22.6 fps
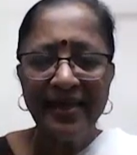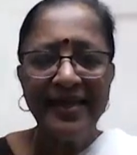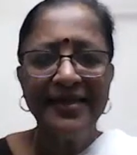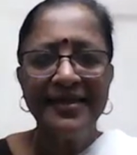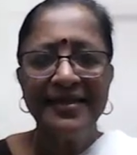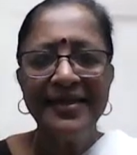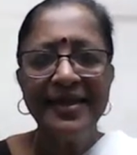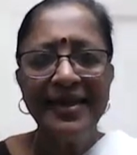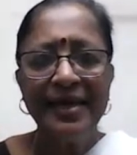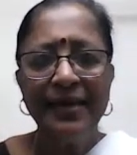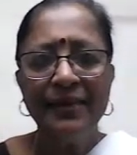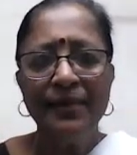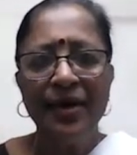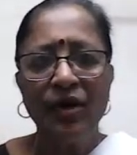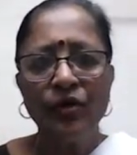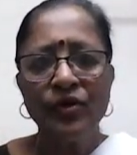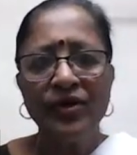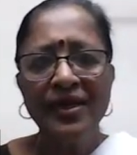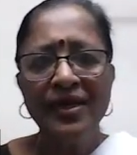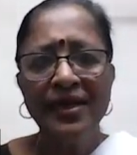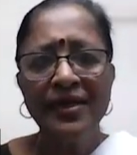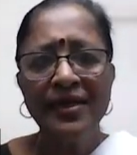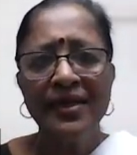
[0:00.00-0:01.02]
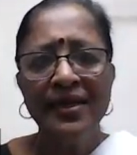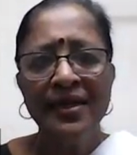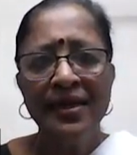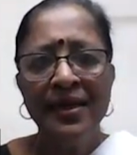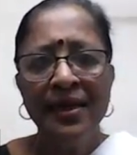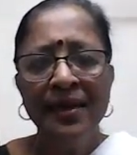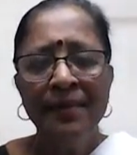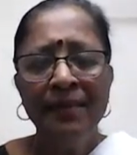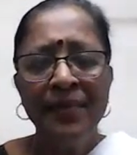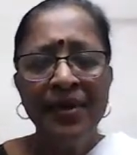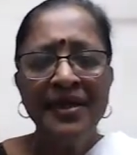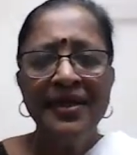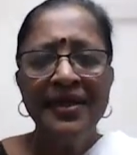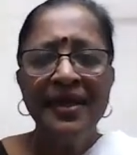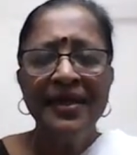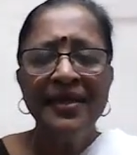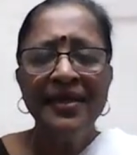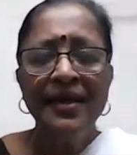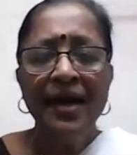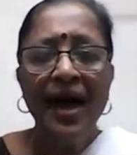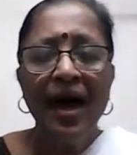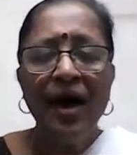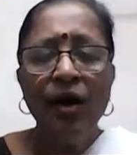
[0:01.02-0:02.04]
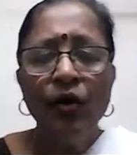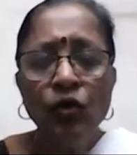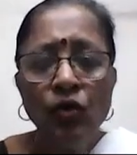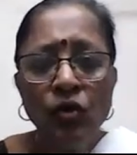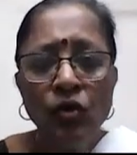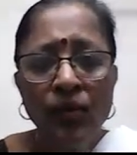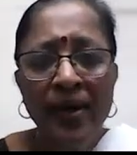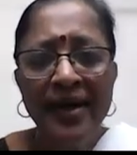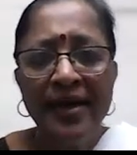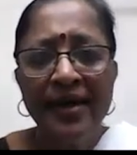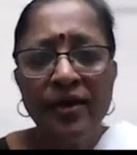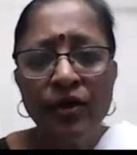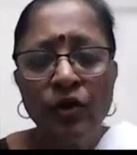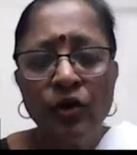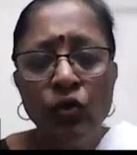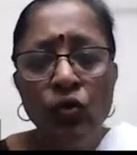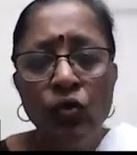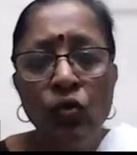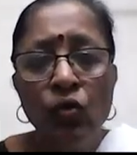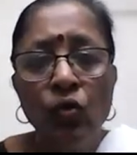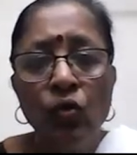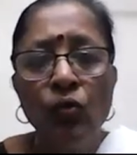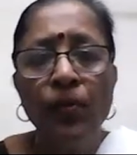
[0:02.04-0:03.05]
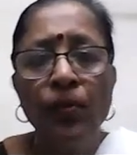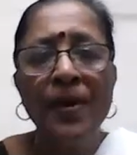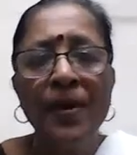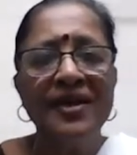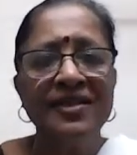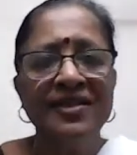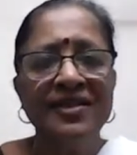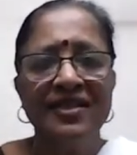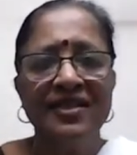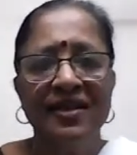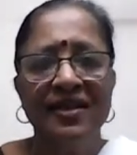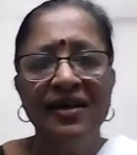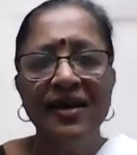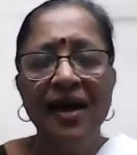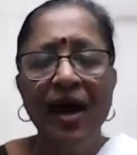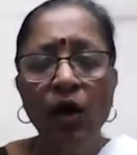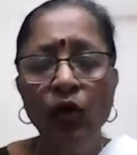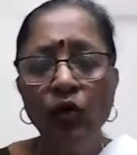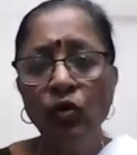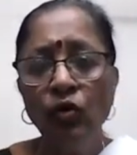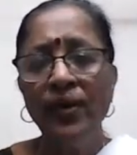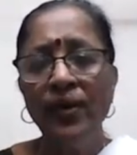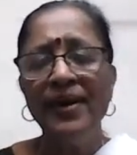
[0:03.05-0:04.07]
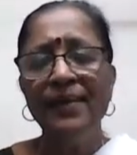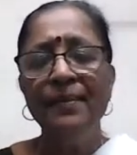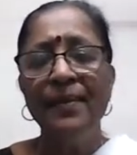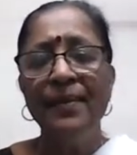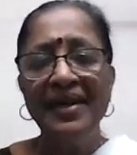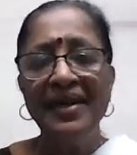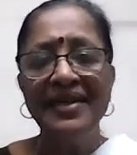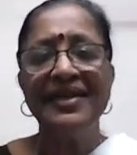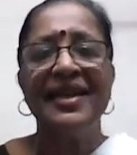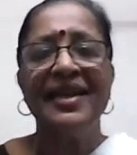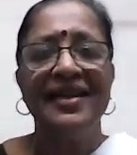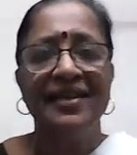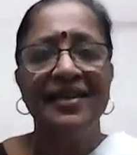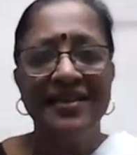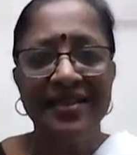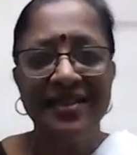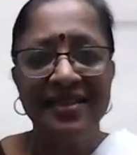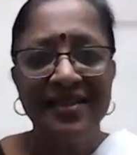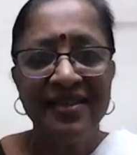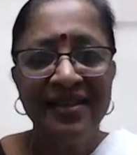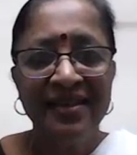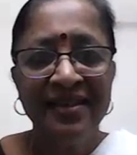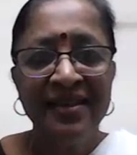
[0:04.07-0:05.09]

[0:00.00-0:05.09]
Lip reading: I can think about it, but then how do I do Upasana? How do I meditate?